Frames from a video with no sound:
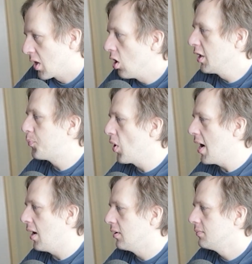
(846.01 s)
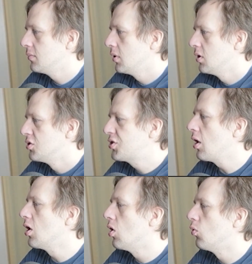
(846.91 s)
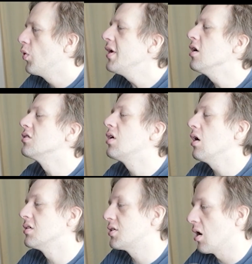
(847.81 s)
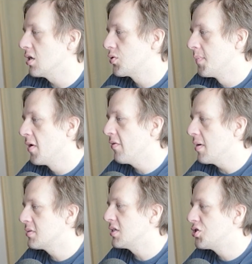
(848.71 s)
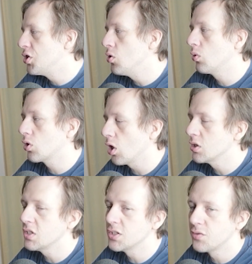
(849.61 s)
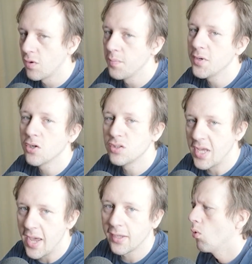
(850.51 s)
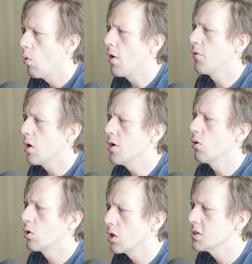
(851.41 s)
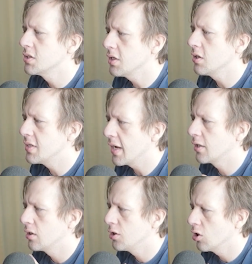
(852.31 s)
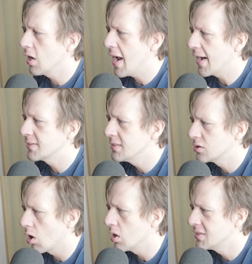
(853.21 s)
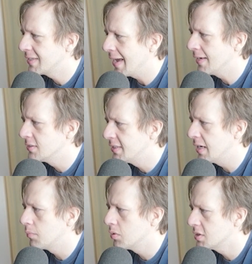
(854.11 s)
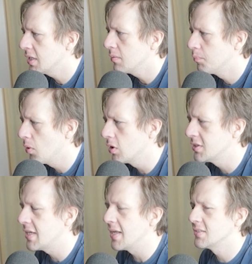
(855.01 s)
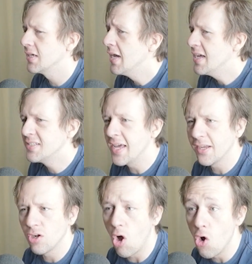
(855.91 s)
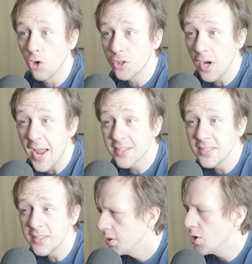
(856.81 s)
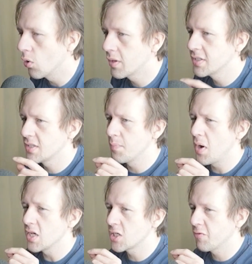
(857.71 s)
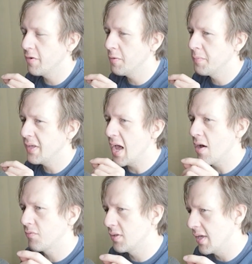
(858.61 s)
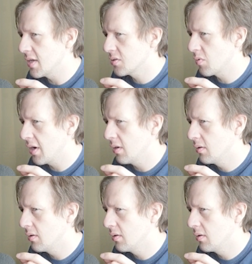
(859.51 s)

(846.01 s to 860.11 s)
Holy Prayer. Solo, when your turn starts, remove up to 2 curses from your deck. While there are no curses in your deck, your Axie's cards gain 10% bonus stats. Is that all your Axies? No, because the apostrophe would be after the S, right?